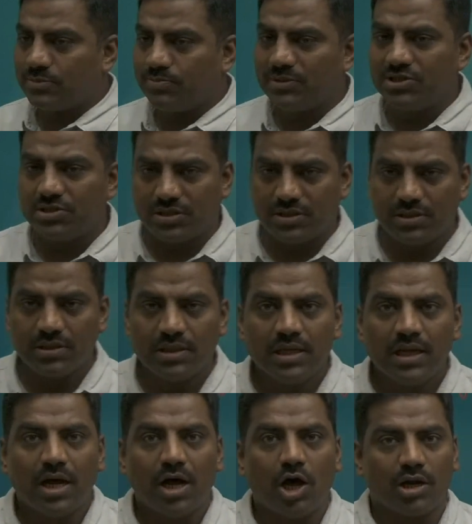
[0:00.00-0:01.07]
month
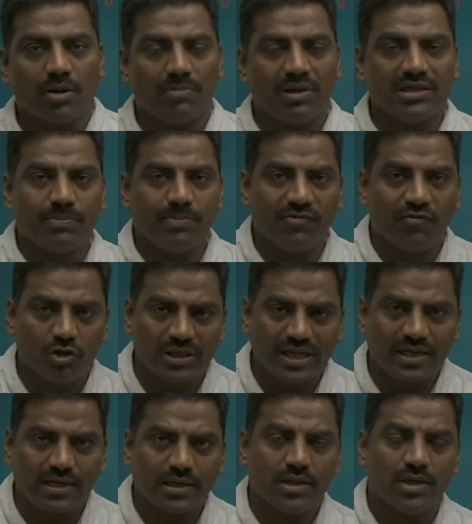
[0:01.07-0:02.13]
or a month before
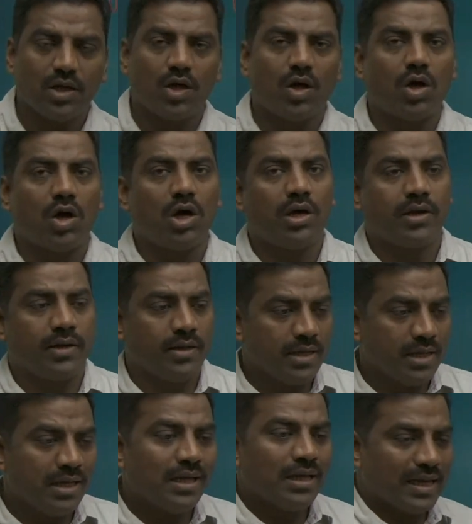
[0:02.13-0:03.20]
that or
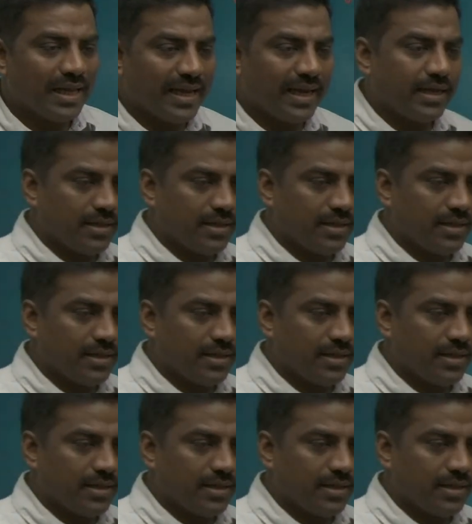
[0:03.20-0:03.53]
like